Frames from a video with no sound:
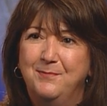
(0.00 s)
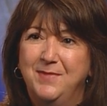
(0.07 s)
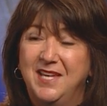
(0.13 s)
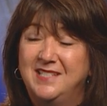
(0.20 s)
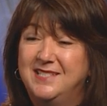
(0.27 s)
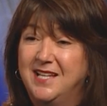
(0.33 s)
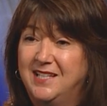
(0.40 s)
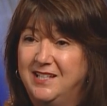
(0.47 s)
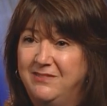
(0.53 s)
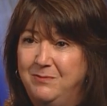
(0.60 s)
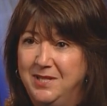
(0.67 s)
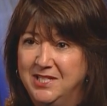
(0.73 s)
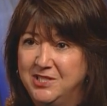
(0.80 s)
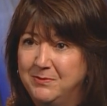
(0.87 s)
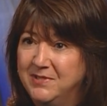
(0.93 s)
executive
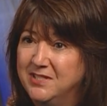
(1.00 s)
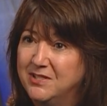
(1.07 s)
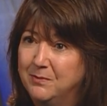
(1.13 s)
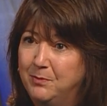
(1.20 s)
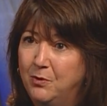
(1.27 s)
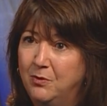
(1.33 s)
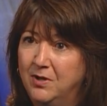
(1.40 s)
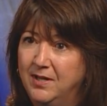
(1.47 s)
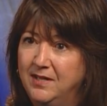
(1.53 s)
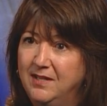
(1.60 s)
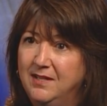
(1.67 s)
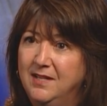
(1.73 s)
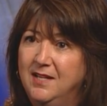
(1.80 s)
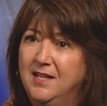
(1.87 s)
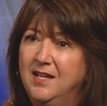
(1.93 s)
management support,
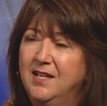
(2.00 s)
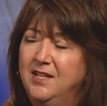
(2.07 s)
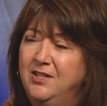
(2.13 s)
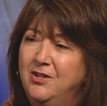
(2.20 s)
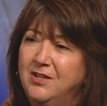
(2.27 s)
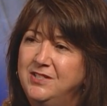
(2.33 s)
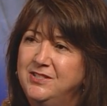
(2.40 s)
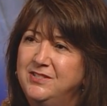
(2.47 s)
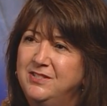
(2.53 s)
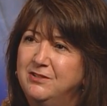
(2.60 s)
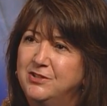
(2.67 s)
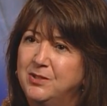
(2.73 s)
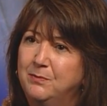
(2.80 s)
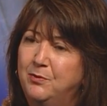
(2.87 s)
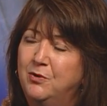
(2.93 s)
not just their
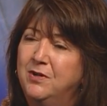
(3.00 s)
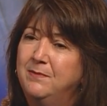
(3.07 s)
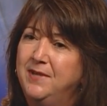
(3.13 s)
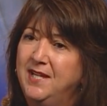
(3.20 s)
support,